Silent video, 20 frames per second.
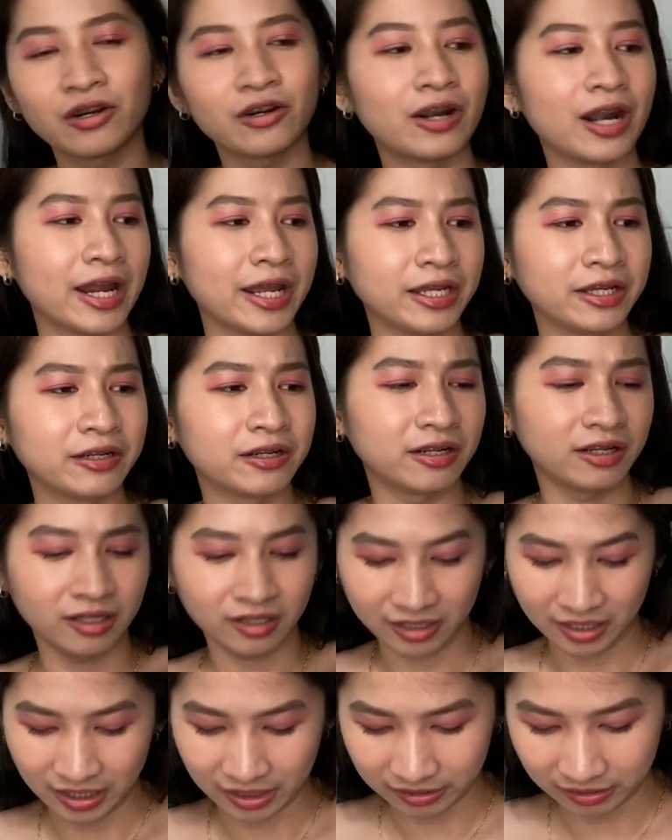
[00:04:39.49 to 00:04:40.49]
Cry girl
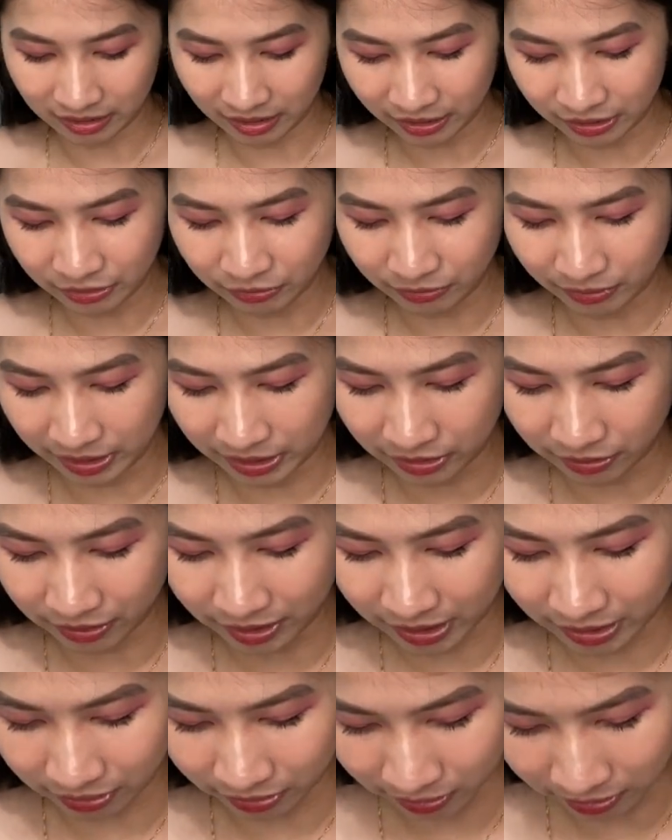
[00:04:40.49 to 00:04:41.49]
yata yung ano
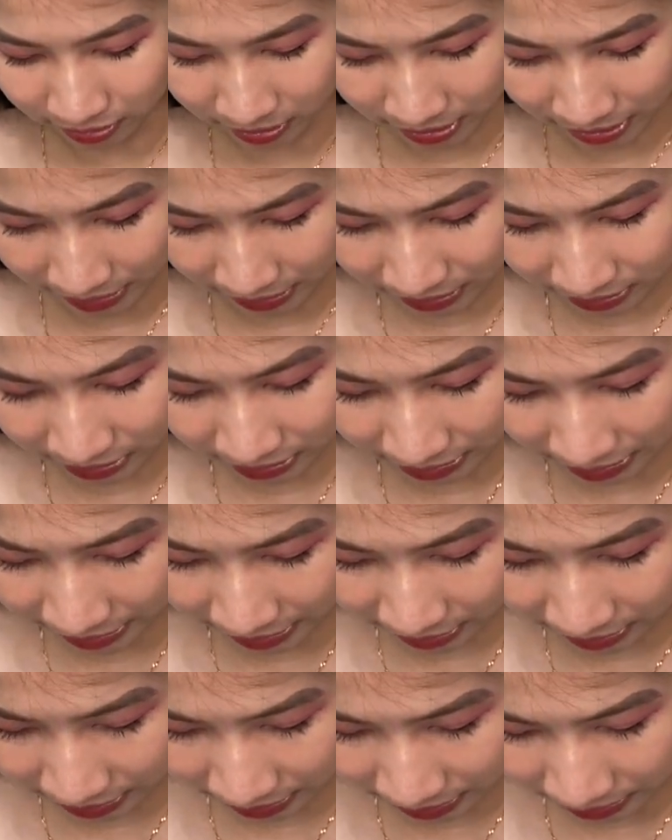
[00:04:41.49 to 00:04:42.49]
nito. Yes,
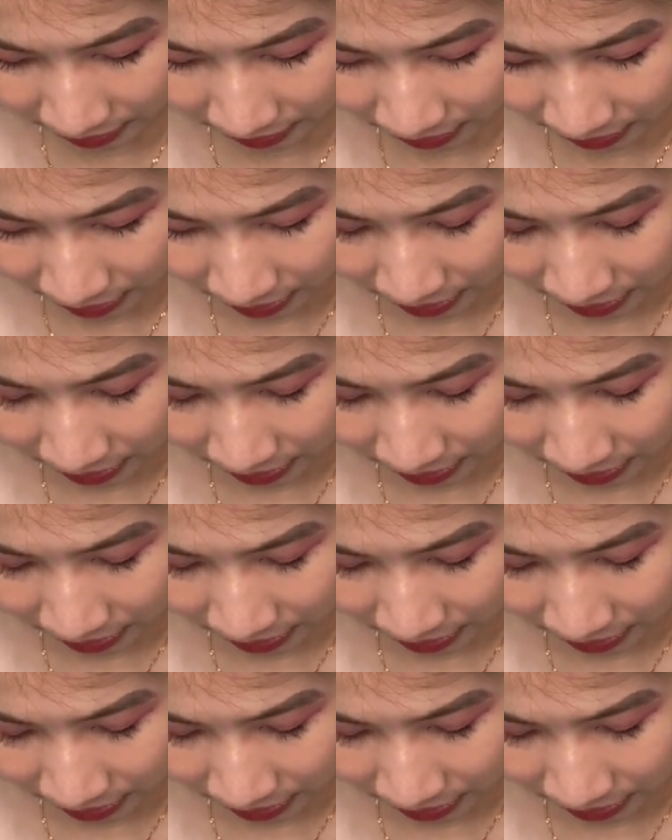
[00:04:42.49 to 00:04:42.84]
cry girl.